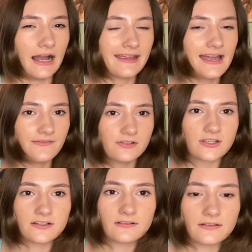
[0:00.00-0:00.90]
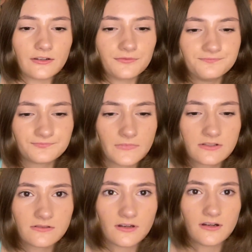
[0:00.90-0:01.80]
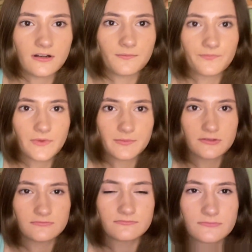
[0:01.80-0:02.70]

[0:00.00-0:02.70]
i have a chandelier um let me